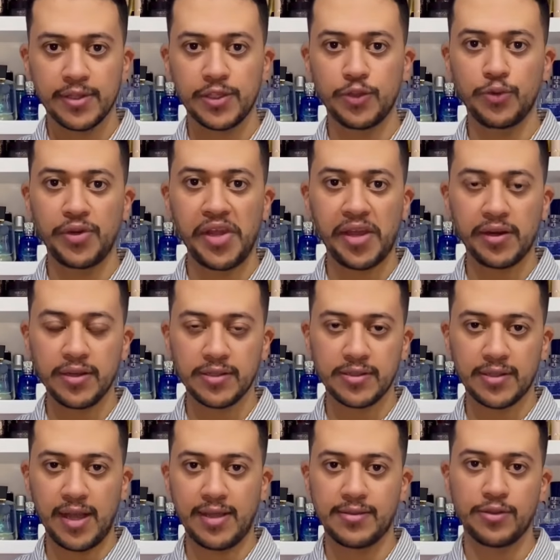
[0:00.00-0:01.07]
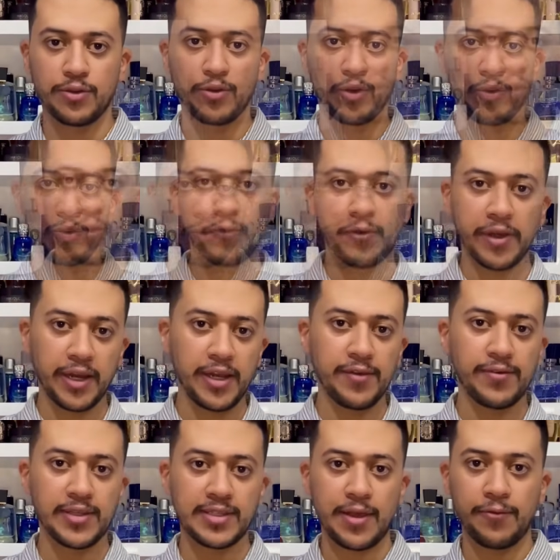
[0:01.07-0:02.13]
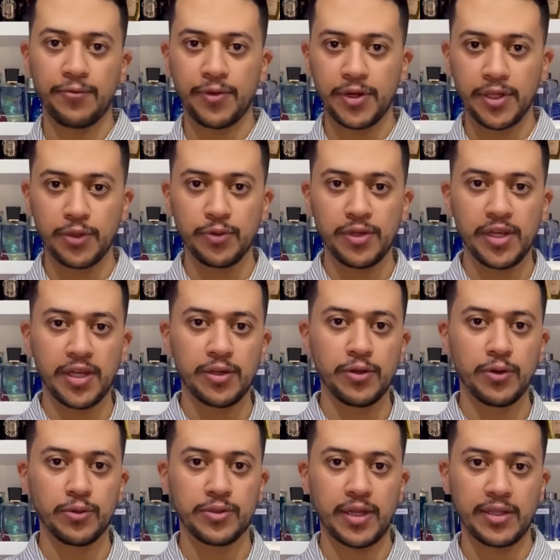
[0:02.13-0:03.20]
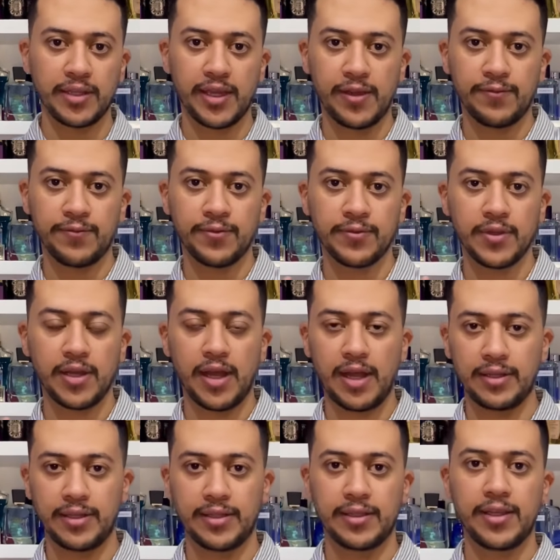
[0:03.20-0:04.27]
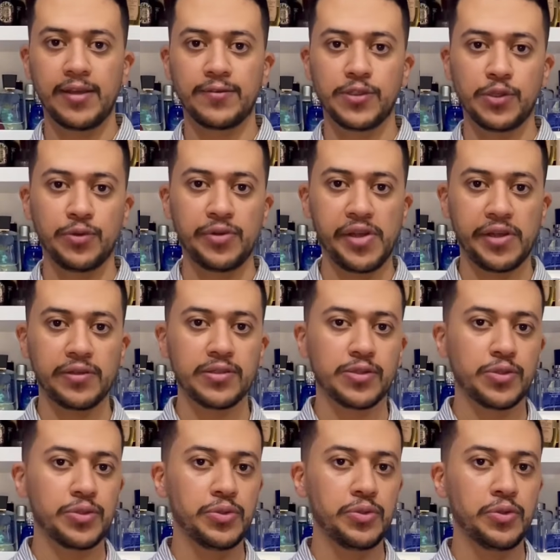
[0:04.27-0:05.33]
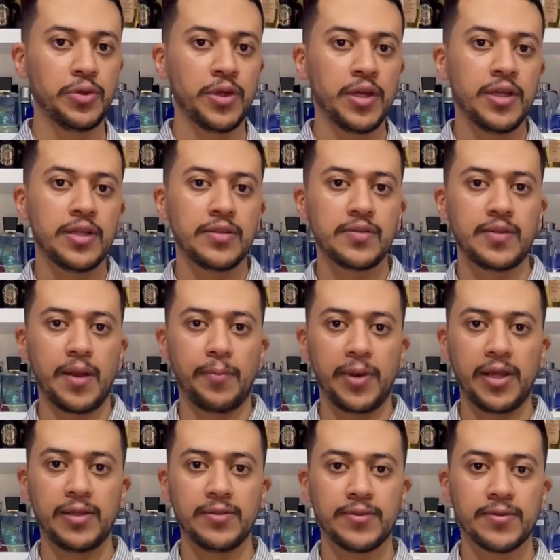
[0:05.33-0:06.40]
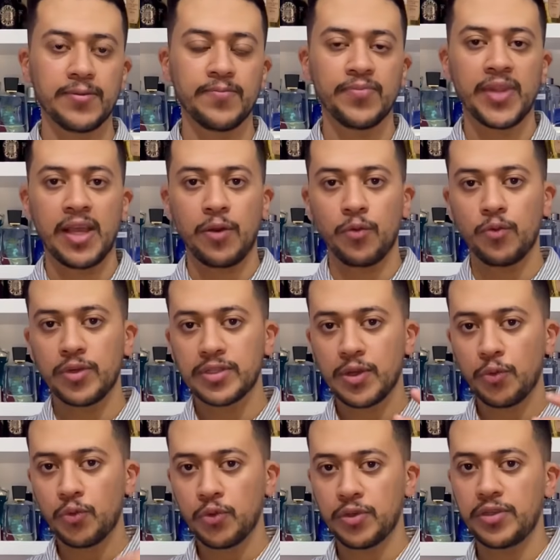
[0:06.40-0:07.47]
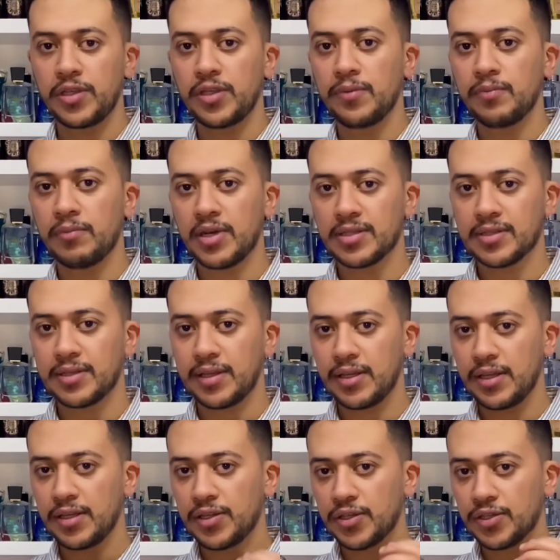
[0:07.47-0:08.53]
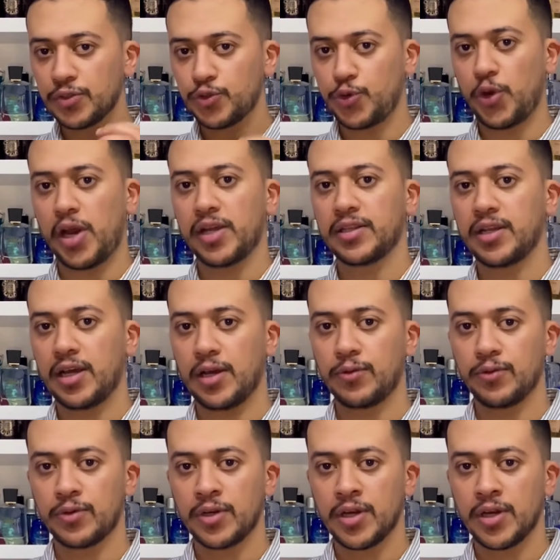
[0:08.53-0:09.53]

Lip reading: uniqueness. As you know, fig leaf is a very unique note and it gives uniqueness to the blend with a woody, musky dry down.